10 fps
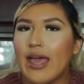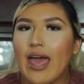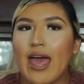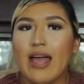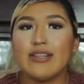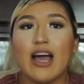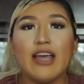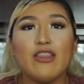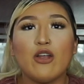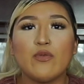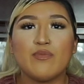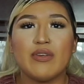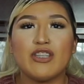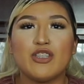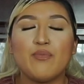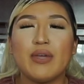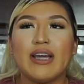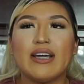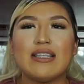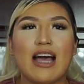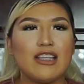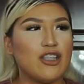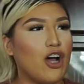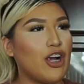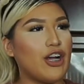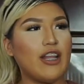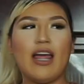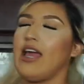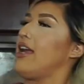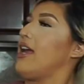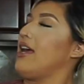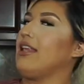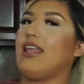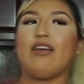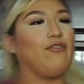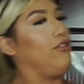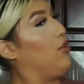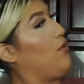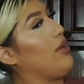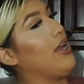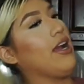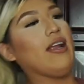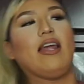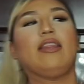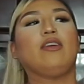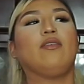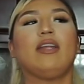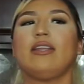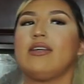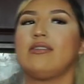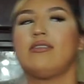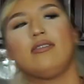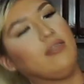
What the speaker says: And I thought it was my sister because I saw her like flowing hair, like going like this,